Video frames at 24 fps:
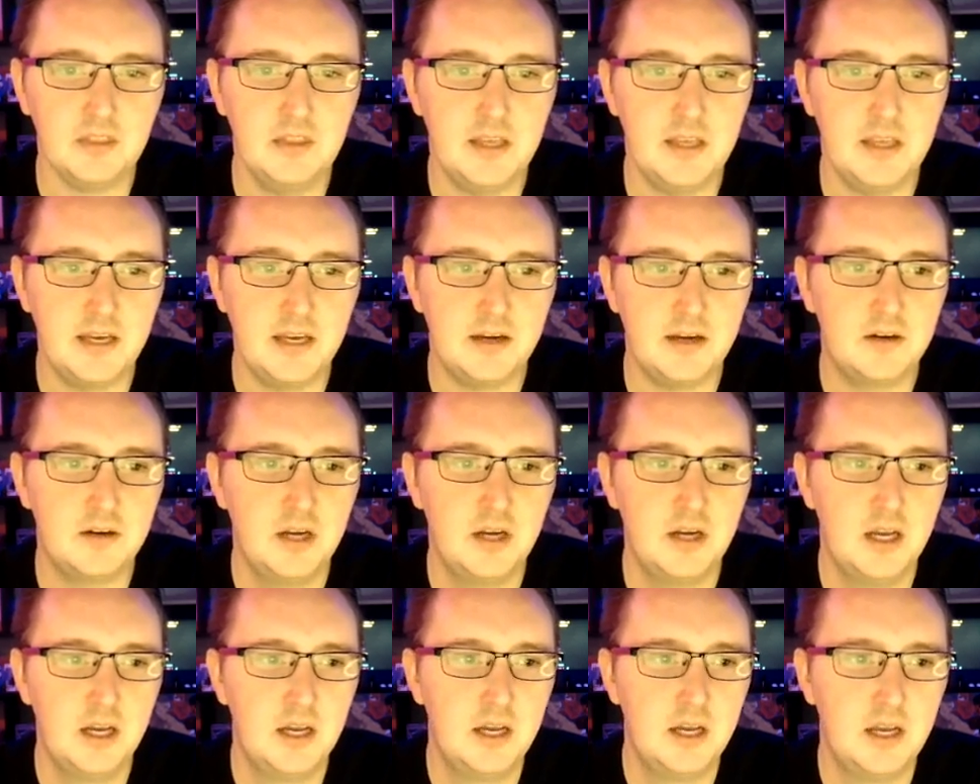Now,
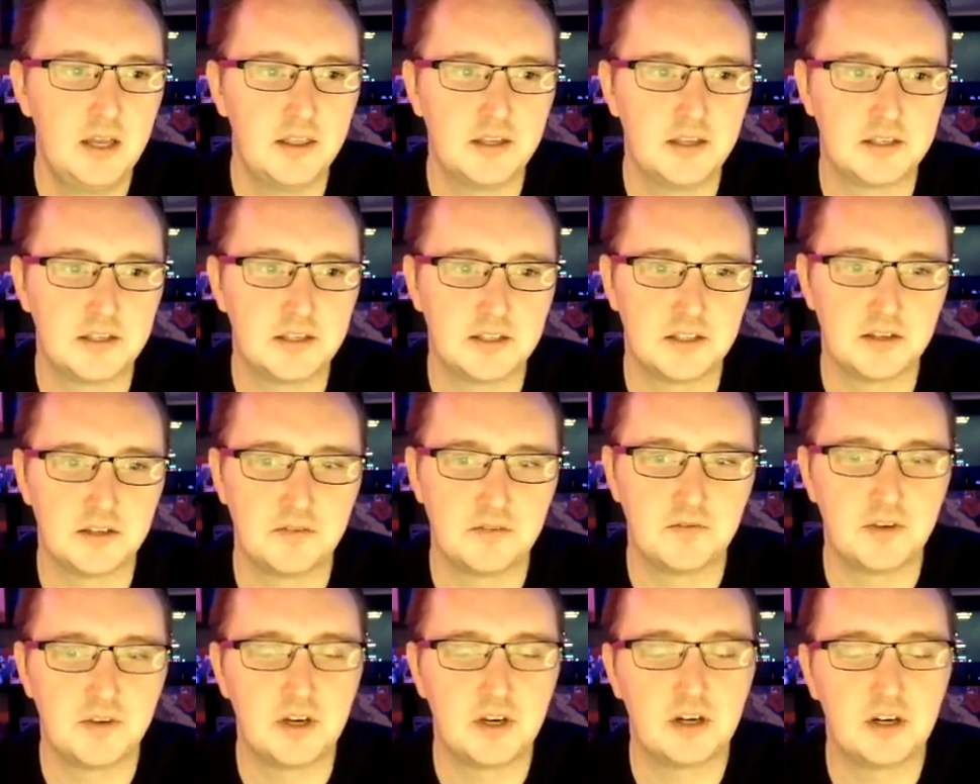this is a
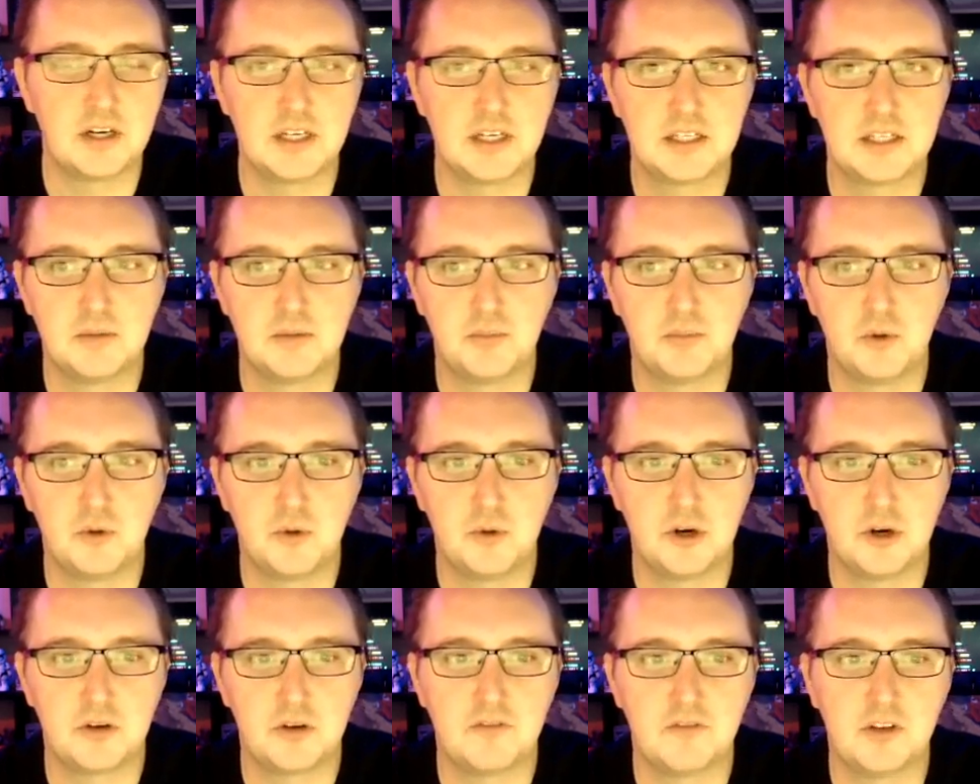very simple
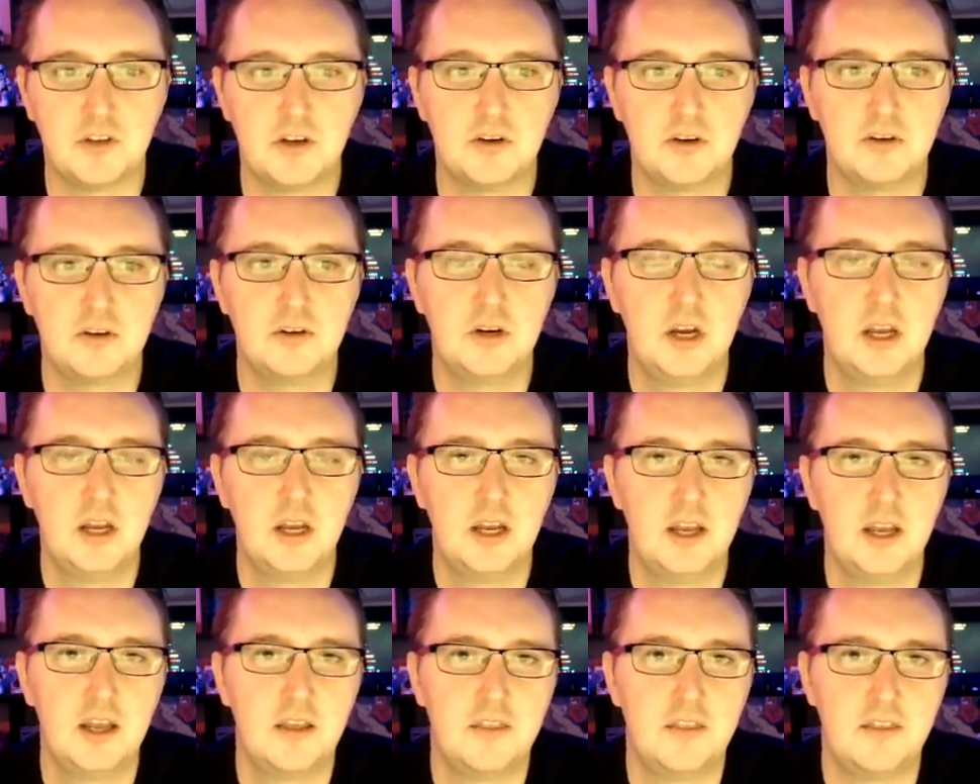workflow.
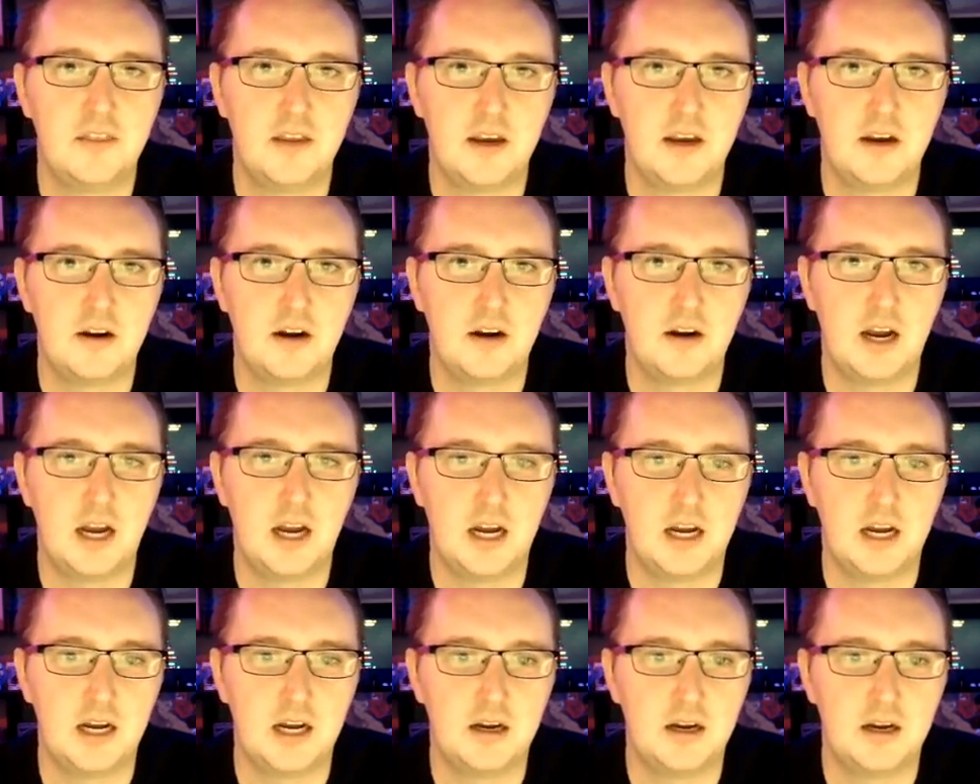There
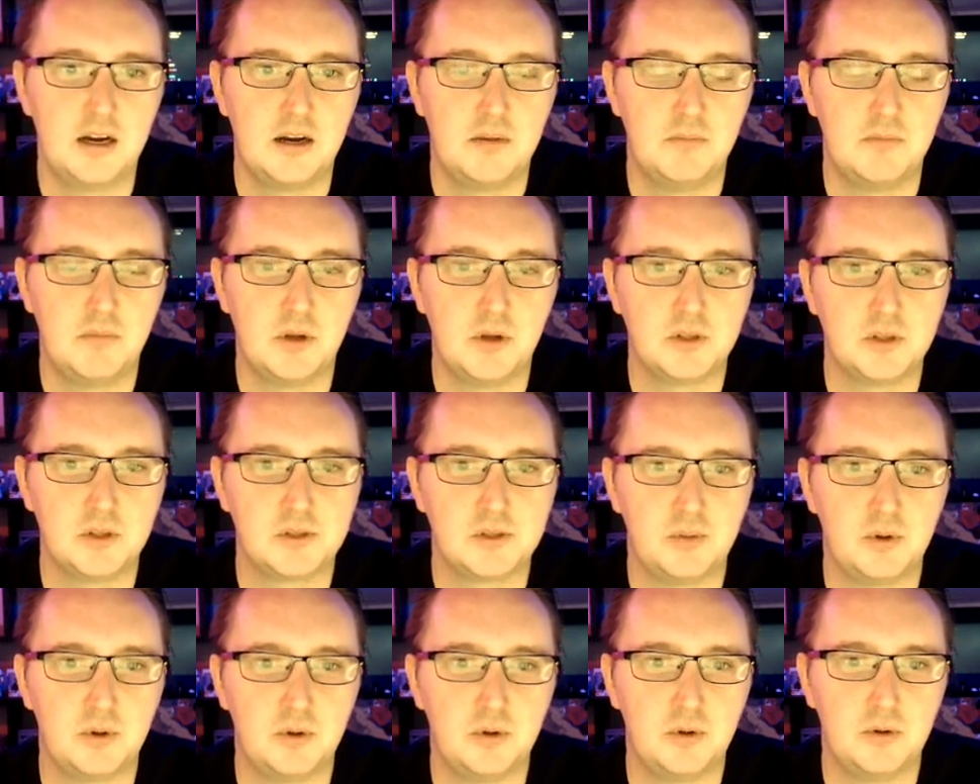are
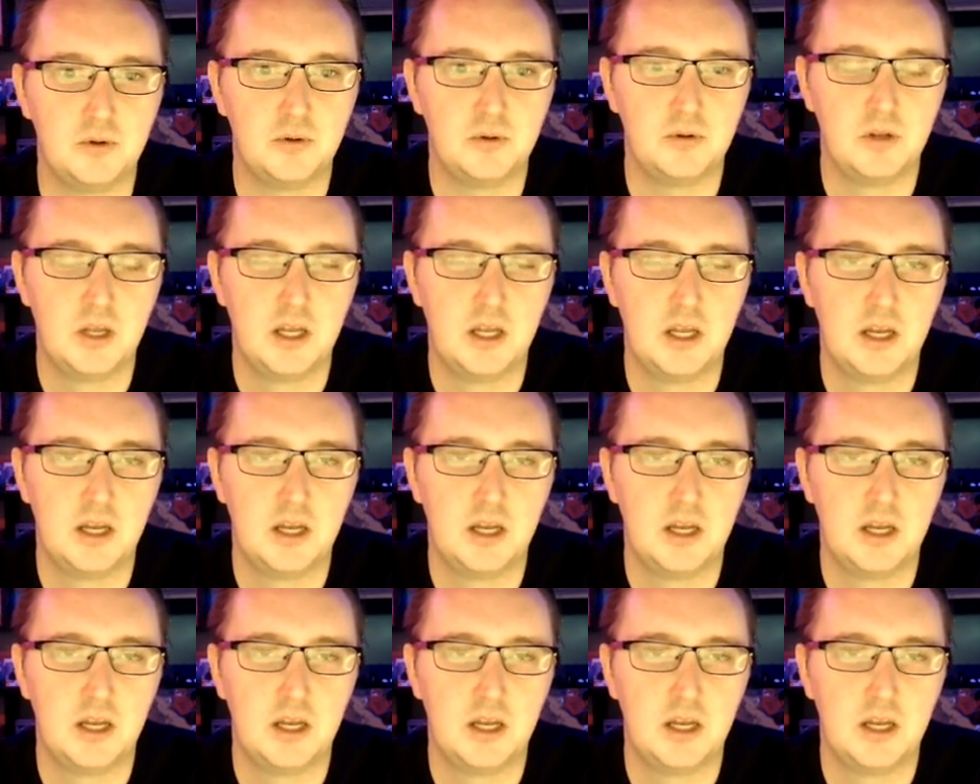multiple